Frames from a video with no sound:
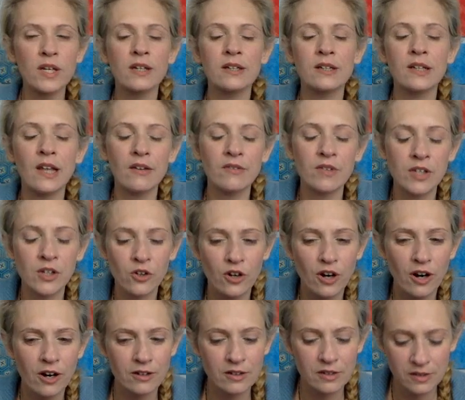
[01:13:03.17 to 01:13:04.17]
and loving your
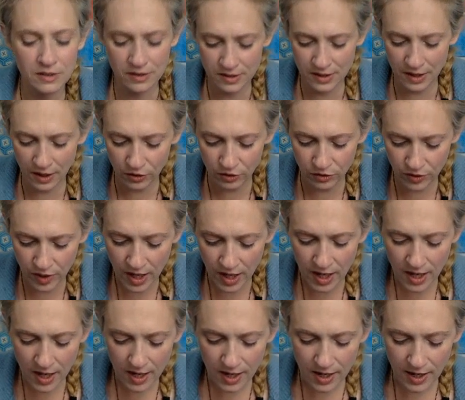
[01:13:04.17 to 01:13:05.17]
artist self
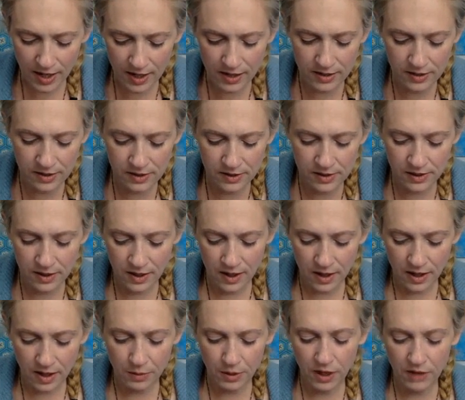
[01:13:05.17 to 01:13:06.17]
is
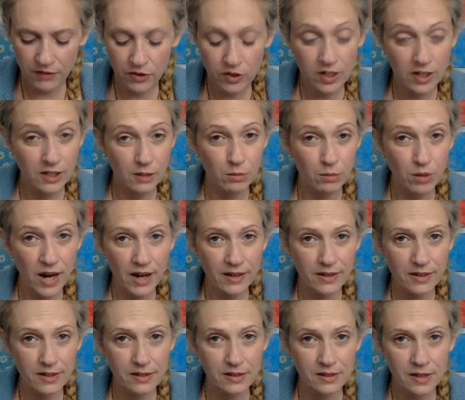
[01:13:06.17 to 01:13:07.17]
a part of your daily
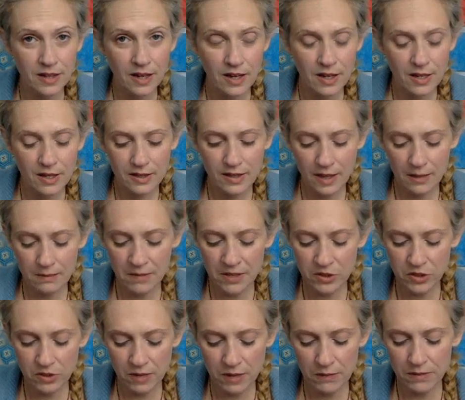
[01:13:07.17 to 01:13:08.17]
practice, that
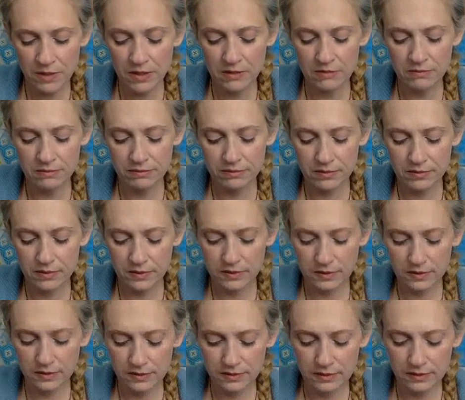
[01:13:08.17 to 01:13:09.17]
muscle might be
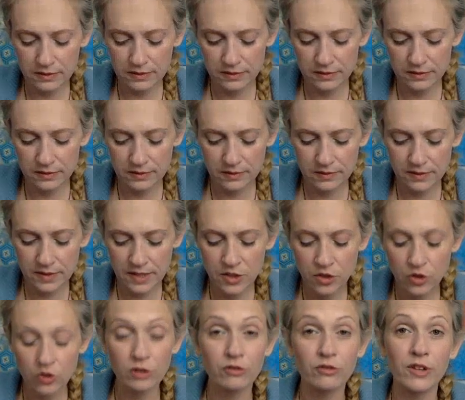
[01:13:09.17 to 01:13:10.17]

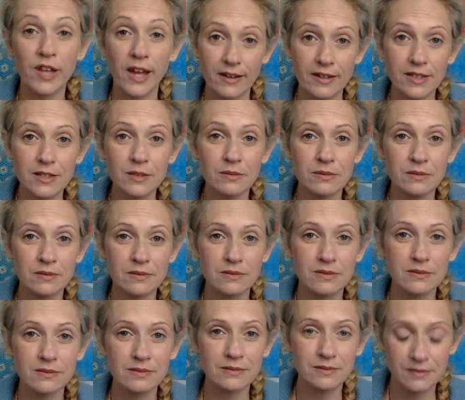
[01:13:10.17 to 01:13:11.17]
easier to flex
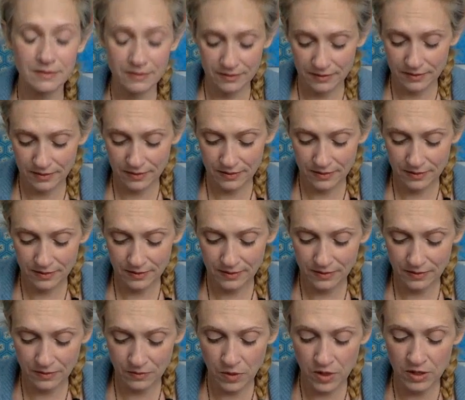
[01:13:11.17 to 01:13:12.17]

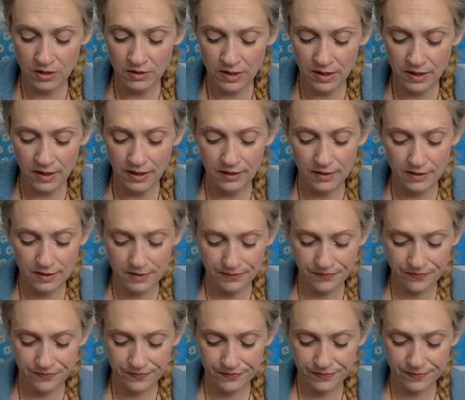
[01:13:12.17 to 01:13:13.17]
when you need it.
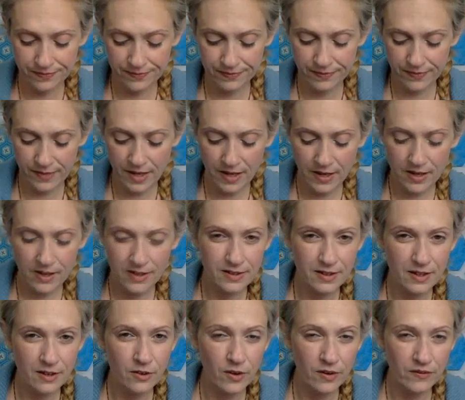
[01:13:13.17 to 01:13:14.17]

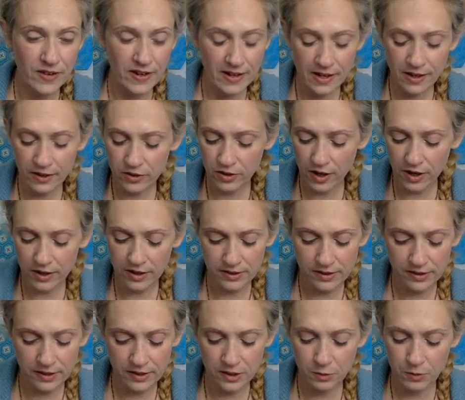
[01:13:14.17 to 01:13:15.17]
So if any other artist
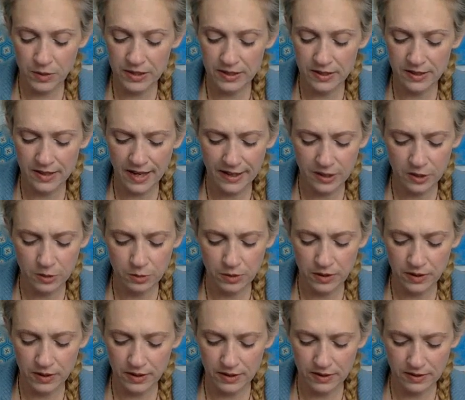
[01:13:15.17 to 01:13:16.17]
can speak to that
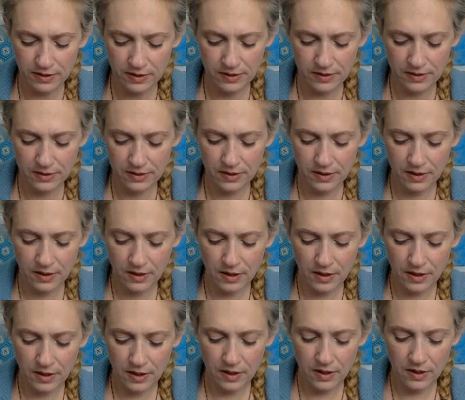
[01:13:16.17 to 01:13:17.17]
experience,
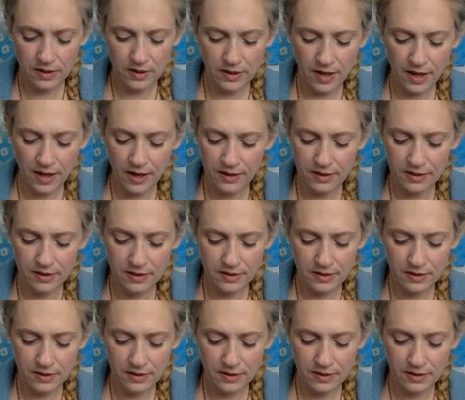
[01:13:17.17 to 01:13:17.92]
that